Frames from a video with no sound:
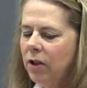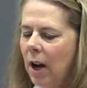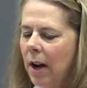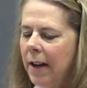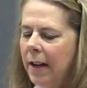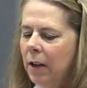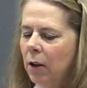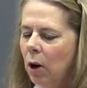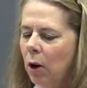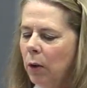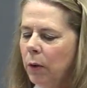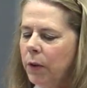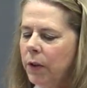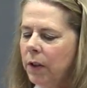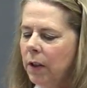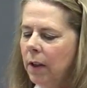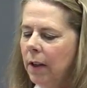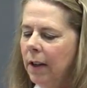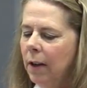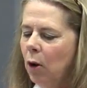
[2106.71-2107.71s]
Diane
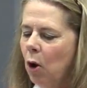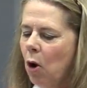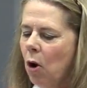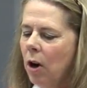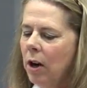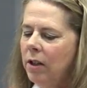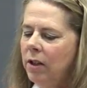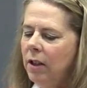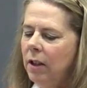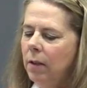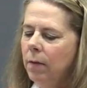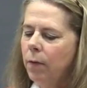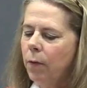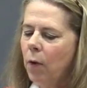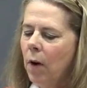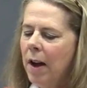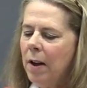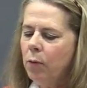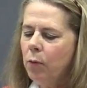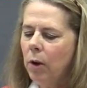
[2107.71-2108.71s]
Olson and Laura Dean
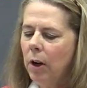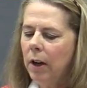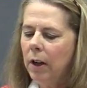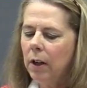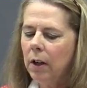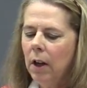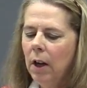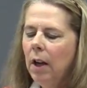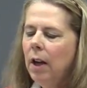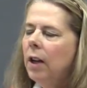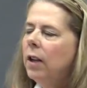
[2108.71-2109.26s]
Frederick